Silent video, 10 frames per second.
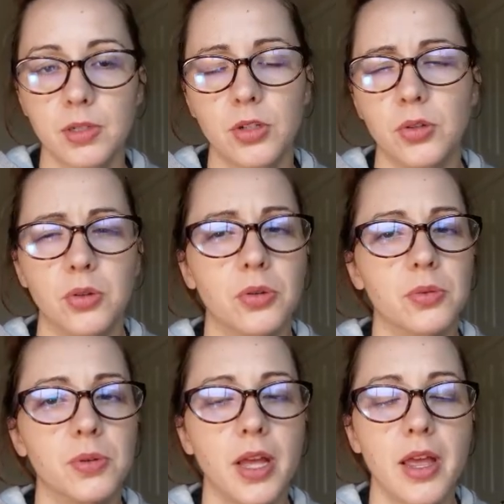and
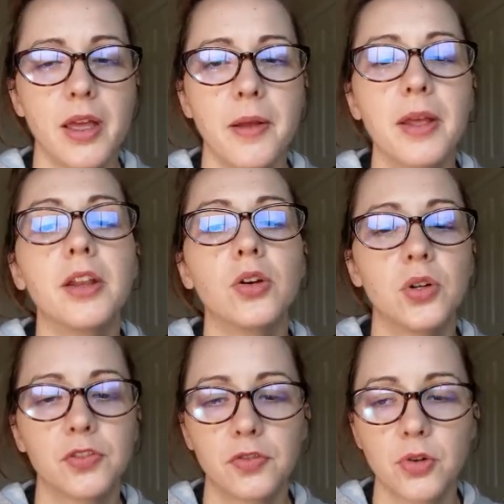a
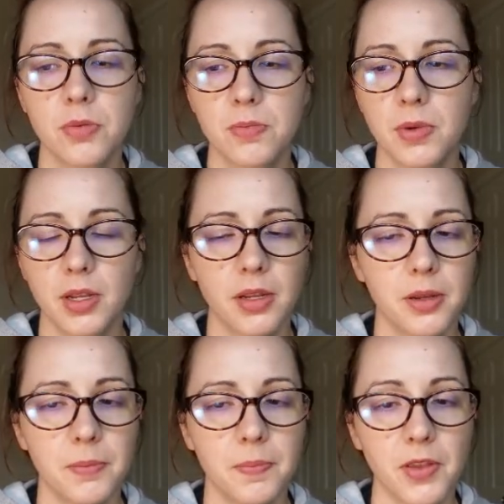Google form
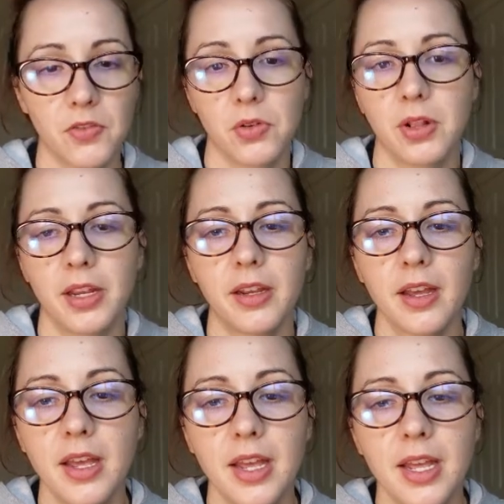if you like.
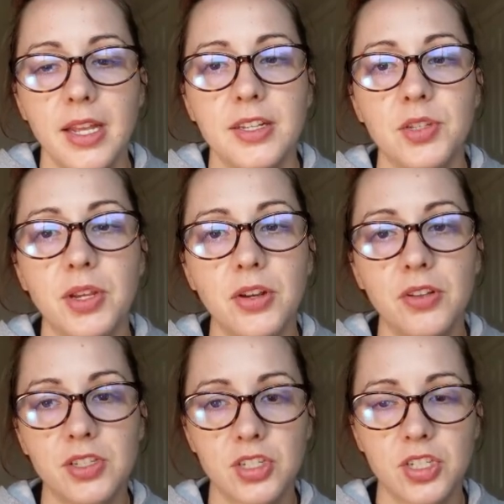So here,
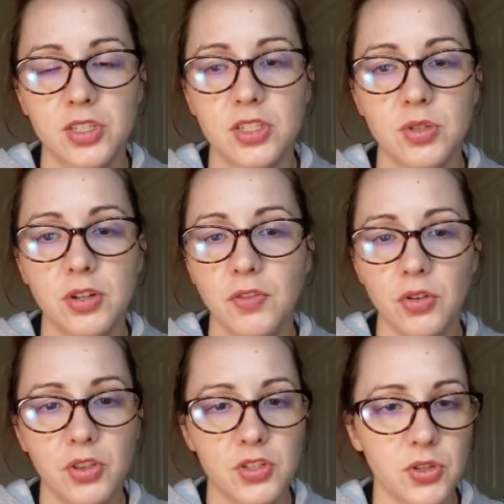this is just the student
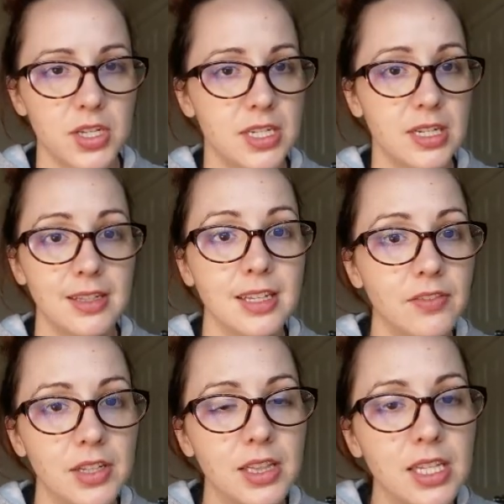view, so they didn't
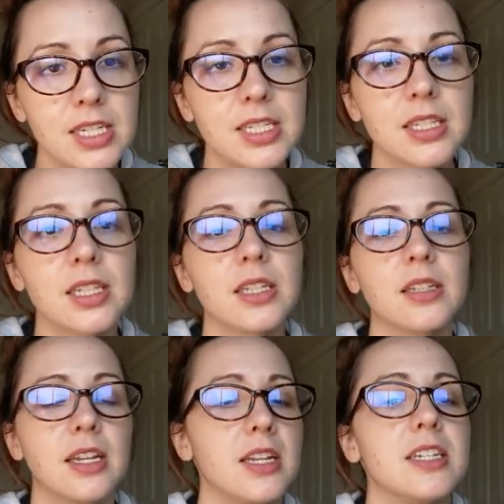need
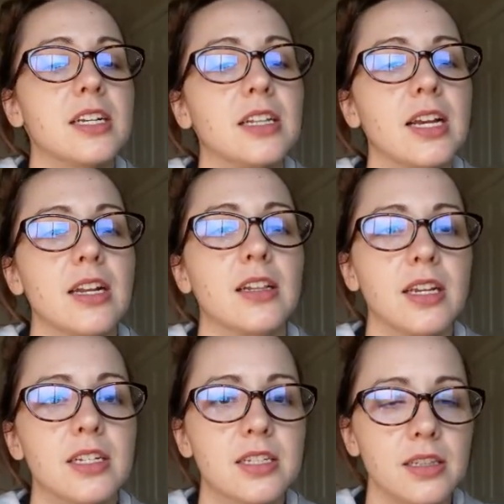to click on a
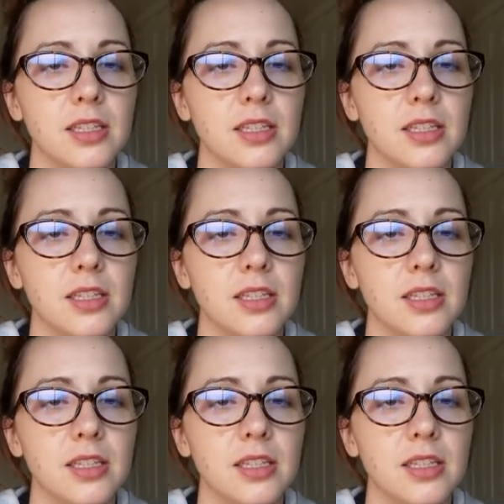link to